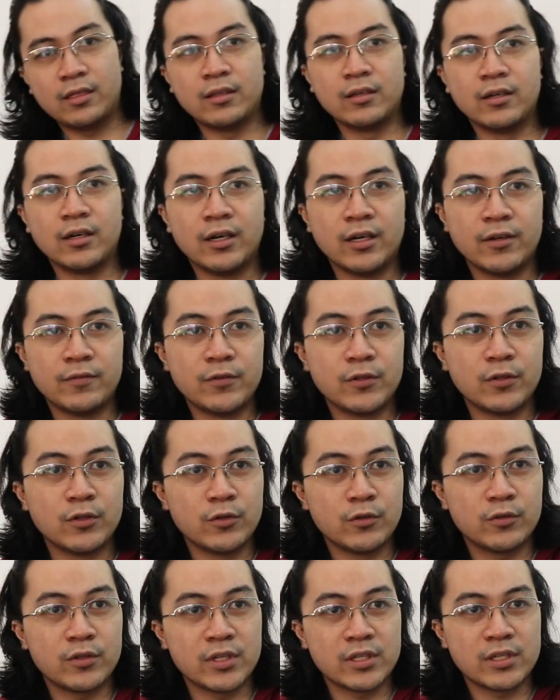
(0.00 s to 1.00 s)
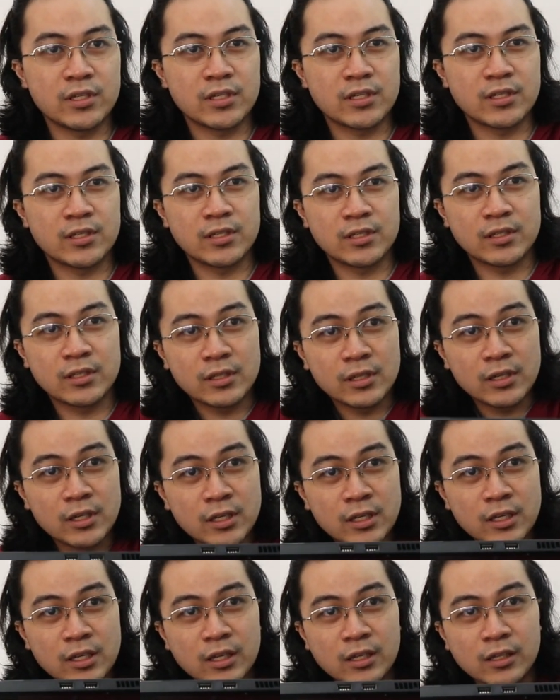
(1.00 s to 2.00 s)
if you notice, it's
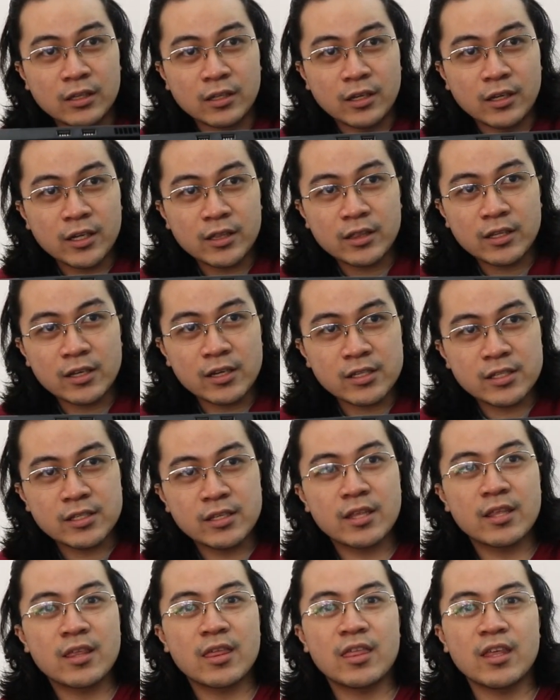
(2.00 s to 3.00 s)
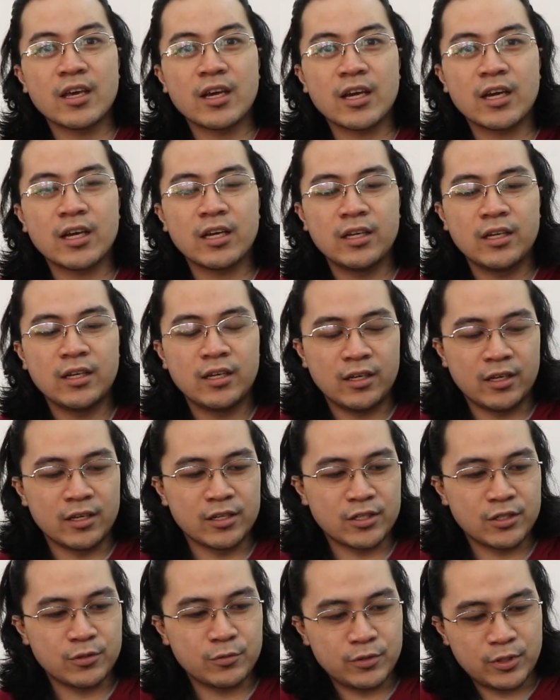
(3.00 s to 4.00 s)
not as thick
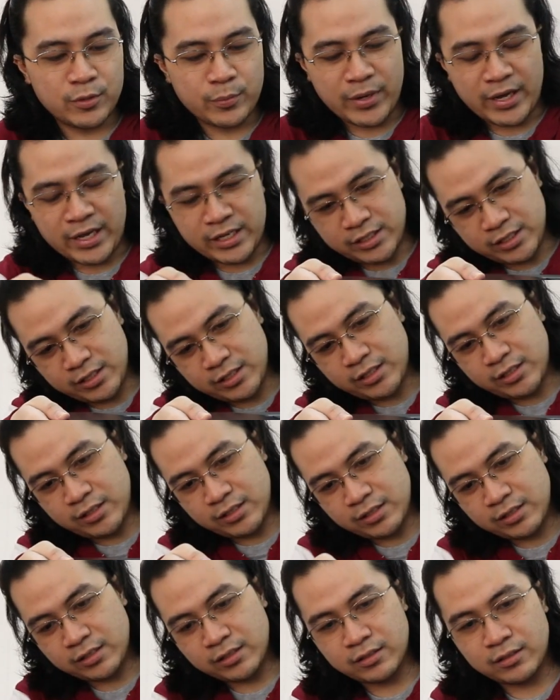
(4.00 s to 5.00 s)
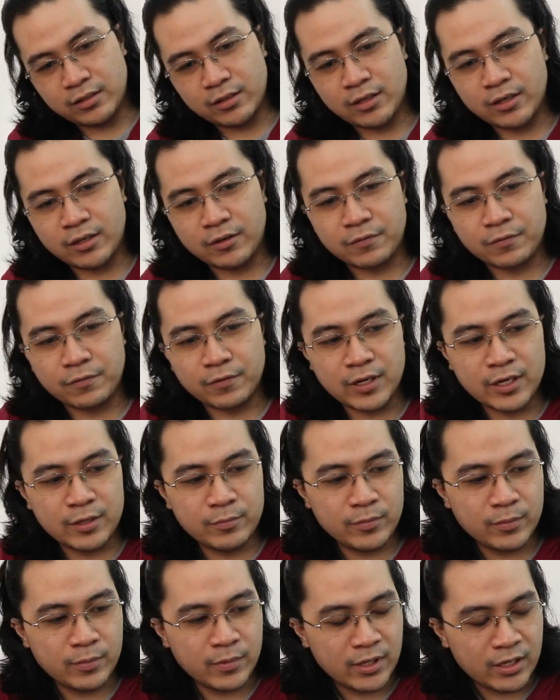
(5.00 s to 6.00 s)
as you would imagine, and the
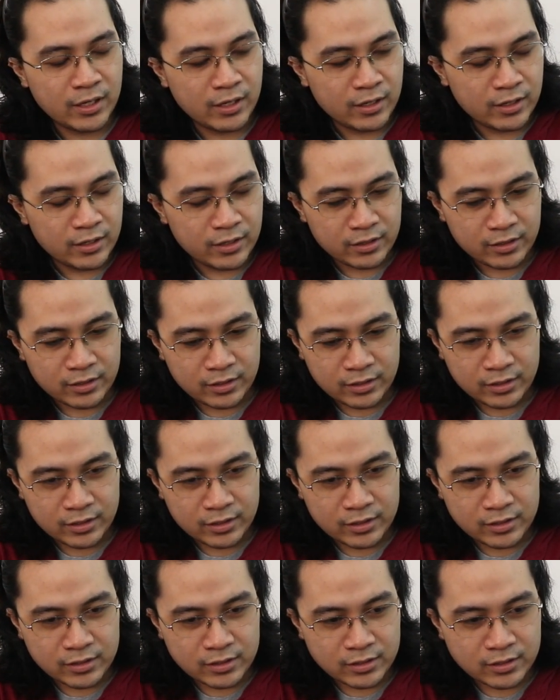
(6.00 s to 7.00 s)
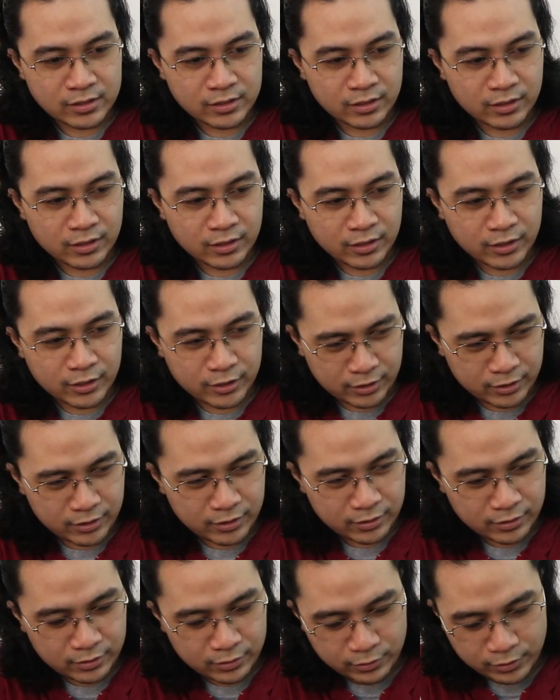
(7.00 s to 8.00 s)
frame is
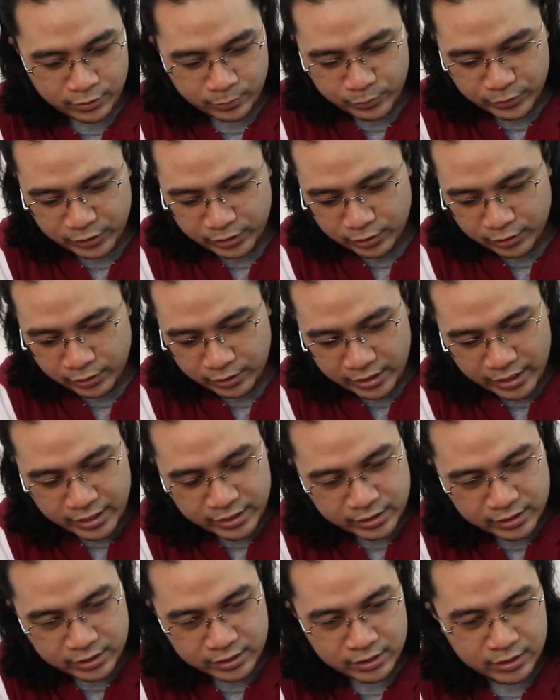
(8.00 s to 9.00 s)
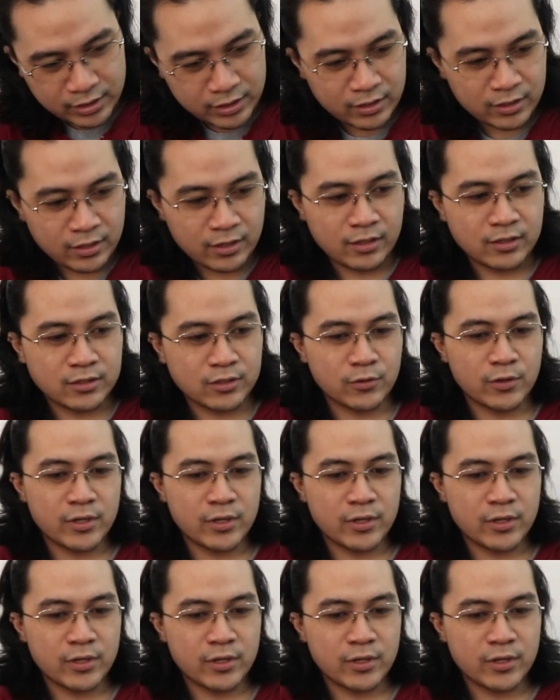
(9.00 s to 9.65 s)
looking pretty nice. So